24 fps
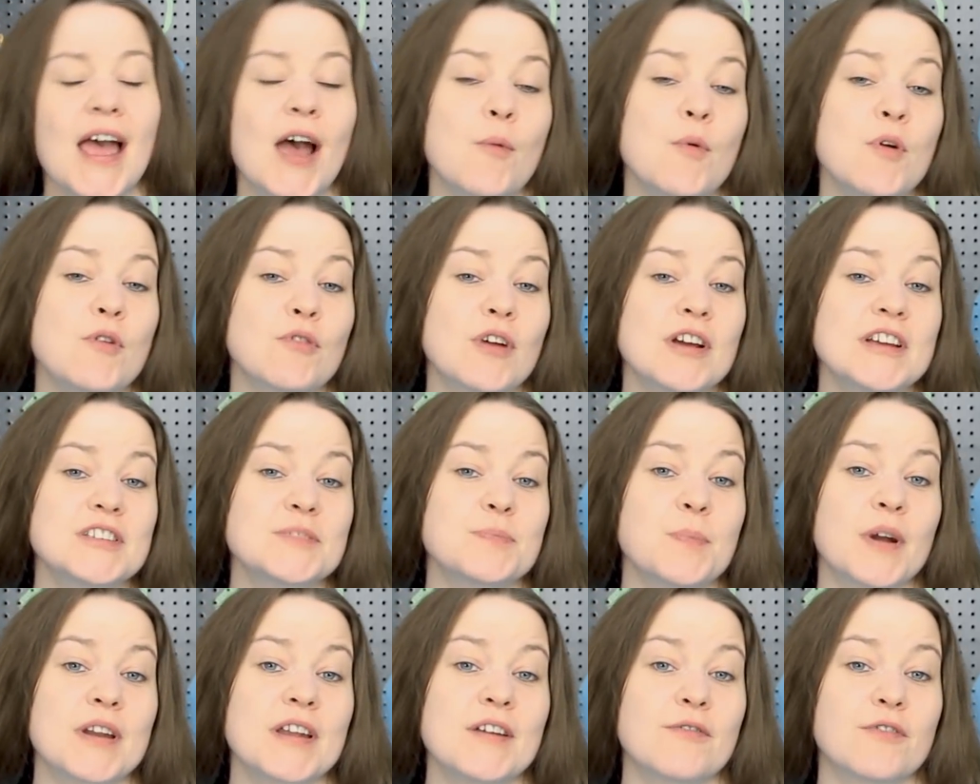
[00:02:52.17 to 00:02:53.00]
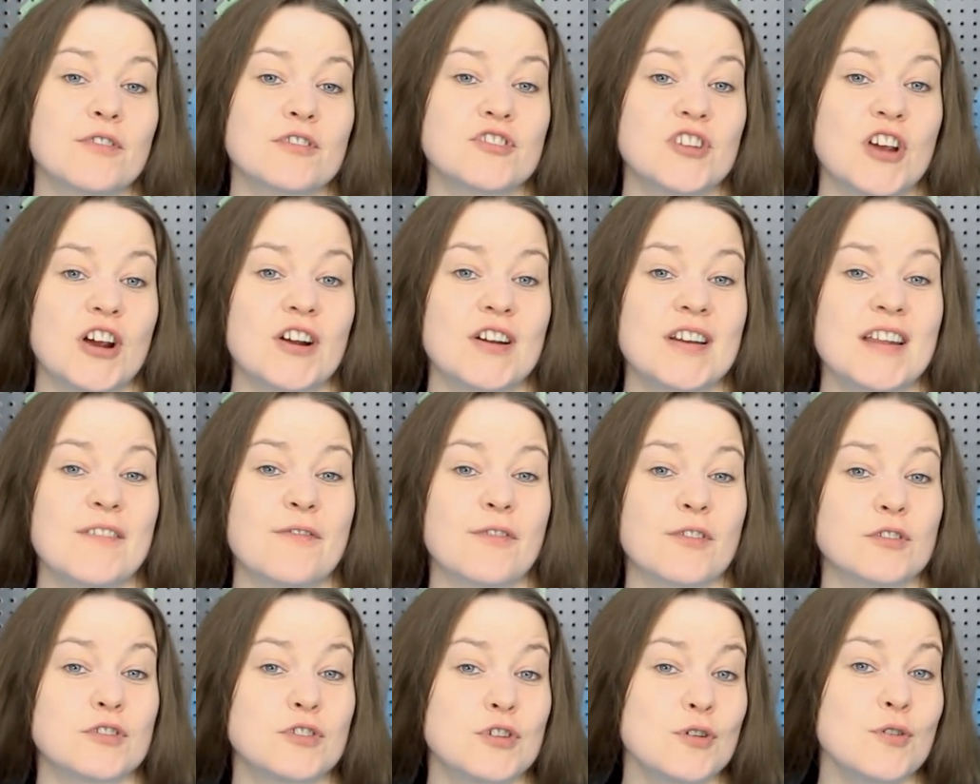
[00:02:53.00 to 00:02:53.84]
and we raise money for charity
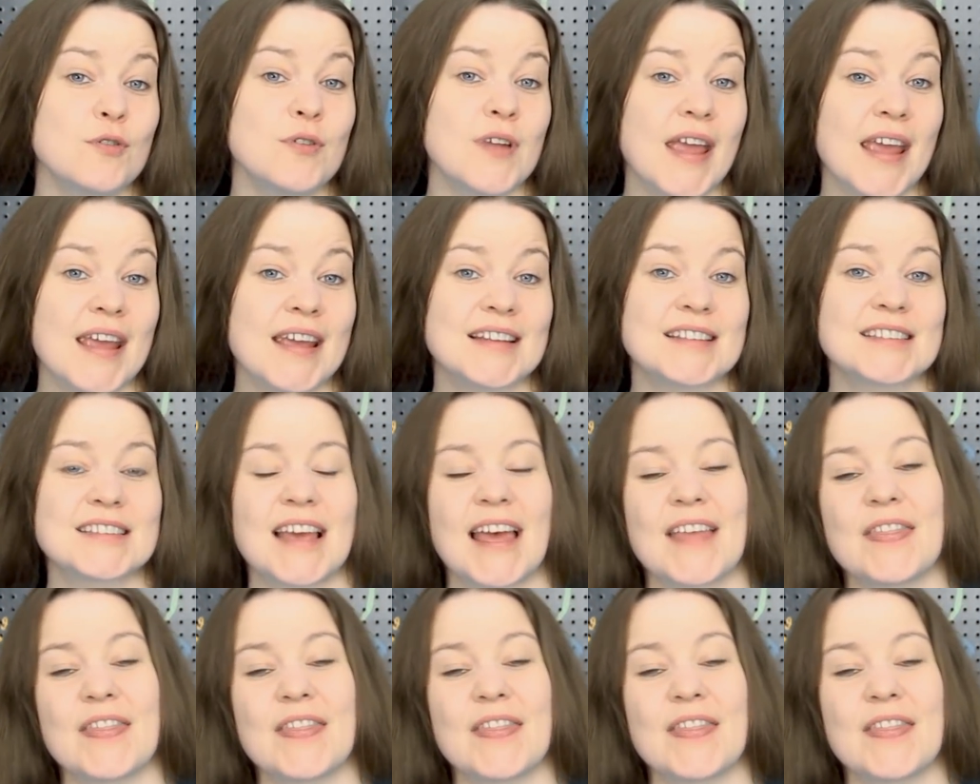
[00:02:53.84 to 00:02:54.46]
for two days,